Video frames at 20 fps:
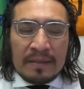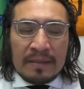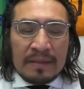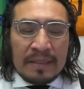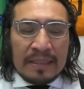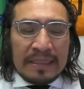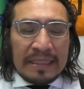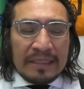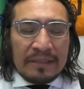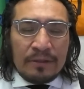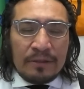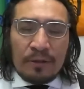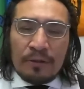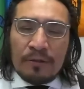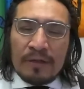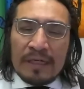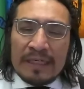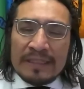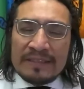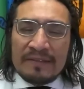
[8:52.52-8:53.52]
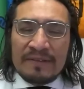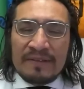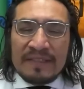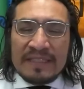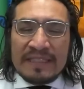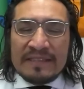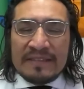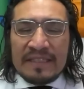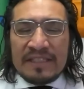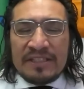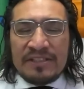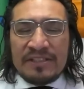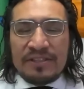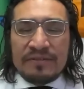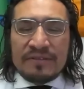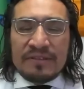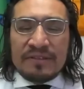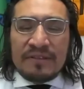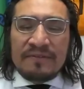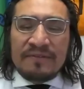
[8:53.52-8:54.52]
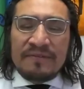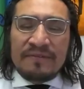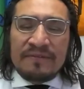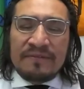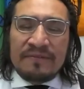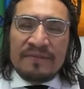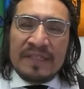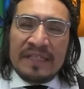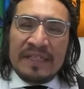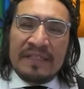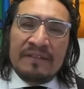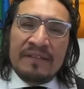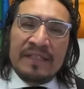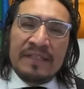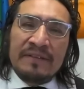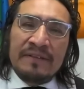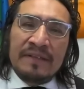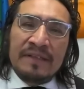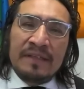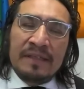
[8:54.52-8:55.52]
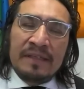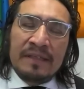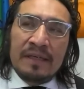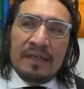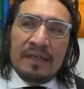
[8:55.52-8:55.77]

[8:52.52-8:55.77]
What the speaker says: And I know some of these issues are very,